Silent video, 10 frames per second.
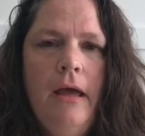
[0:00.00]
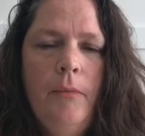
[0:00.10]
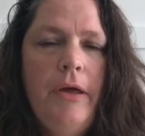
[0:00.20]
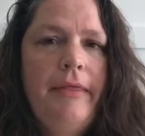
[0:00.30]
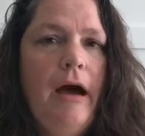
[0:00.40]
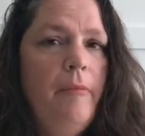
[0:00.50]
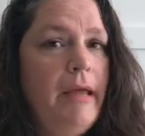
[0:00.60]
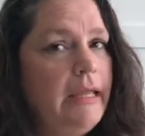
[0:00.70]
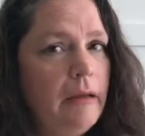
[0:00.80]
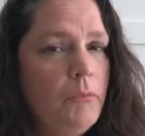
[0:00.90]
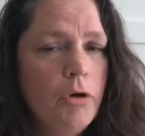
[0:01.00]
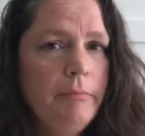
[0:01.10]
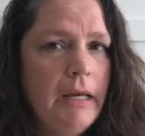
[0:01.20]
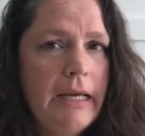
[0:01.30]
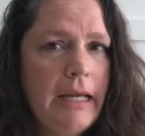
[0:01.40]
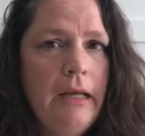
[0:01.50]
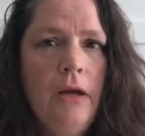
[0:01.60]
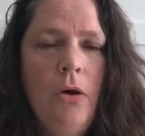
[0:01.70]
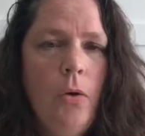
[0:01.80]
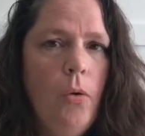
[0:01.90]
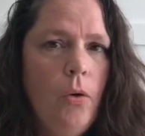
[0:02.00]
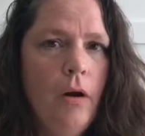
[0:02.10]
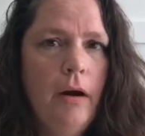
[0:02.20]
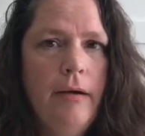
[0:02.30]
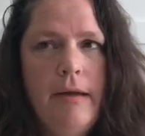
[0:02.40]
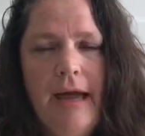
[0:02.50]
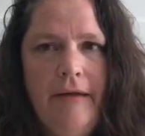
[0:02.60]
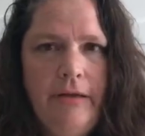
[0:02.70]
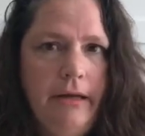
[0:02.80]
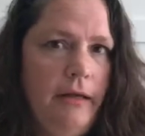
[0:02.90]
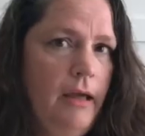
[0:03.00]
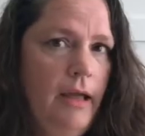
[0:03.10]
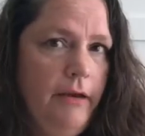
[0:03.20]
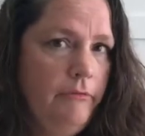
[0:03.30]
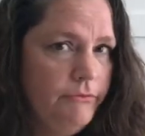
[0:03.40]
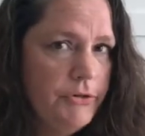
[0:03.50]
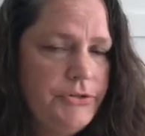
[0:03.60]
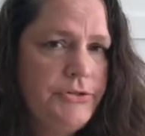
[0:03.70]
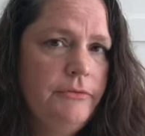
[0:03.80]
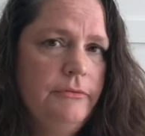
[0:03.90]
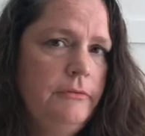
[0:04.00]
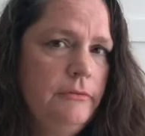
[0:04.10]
without making more money or having an adverse